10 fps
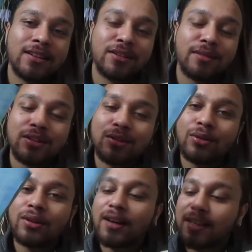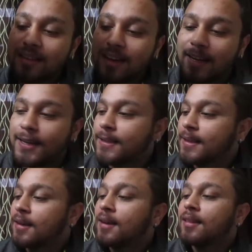Shiva Sutra is like
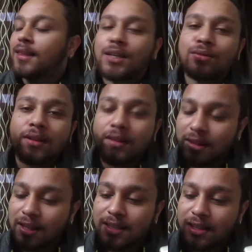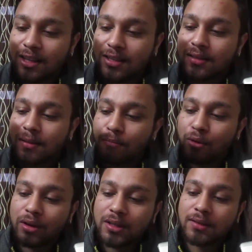these were these this is the
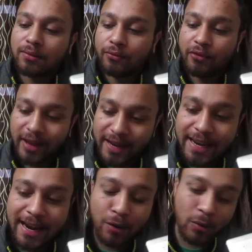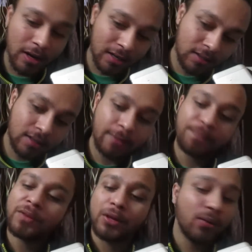book it's very advanced
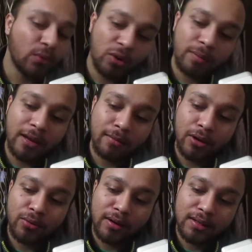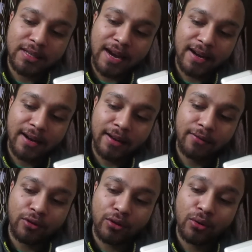you won't be able to understand it
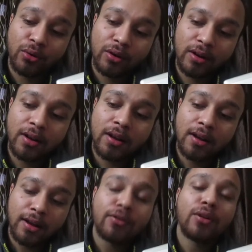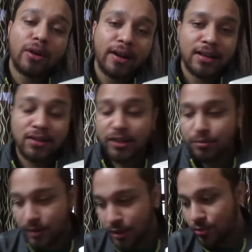if you don't if you're not actually
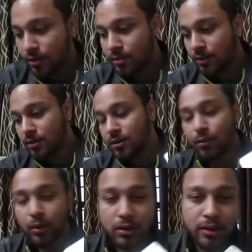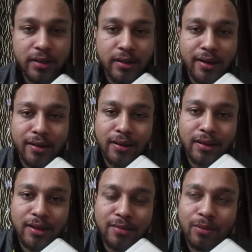spiritual because the verses written in
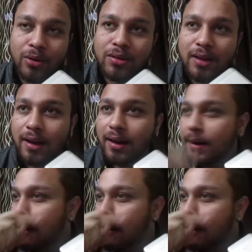these books are